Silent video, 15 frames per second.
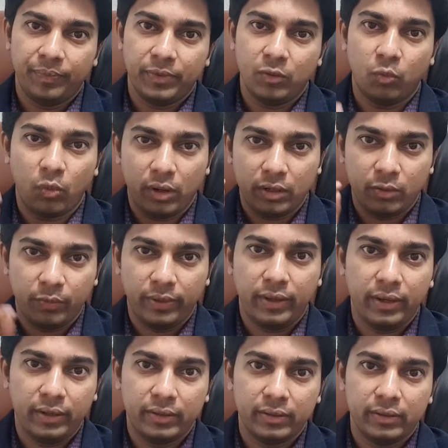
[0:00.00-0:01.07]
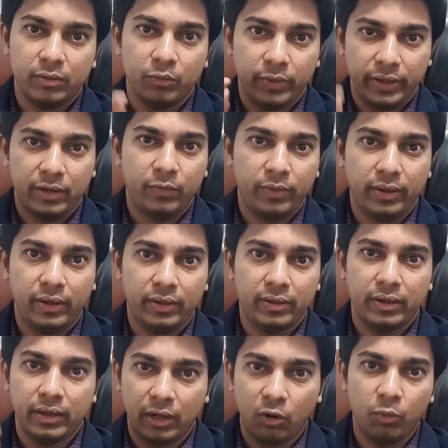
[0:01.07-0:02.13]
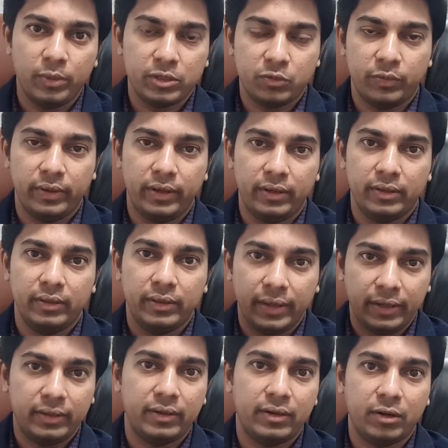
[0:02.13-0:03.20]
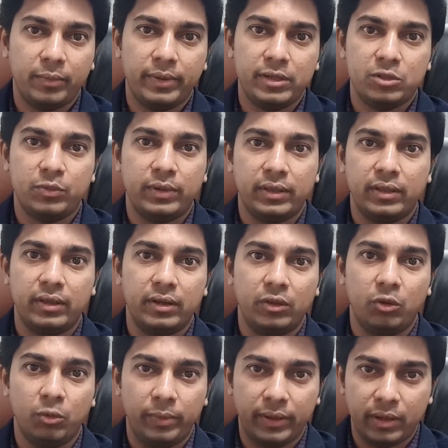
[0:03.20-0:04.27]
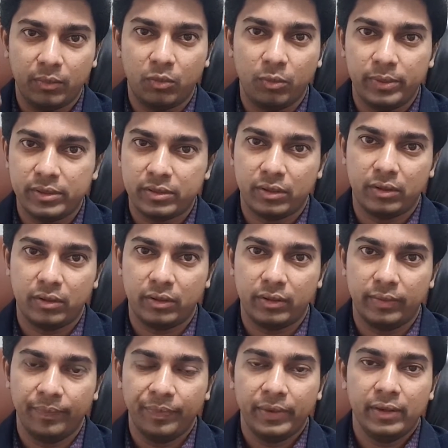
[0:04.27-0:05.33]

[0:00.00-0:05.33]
What we eat, where we eat, and how much we eat, that determines whether you become obese or not.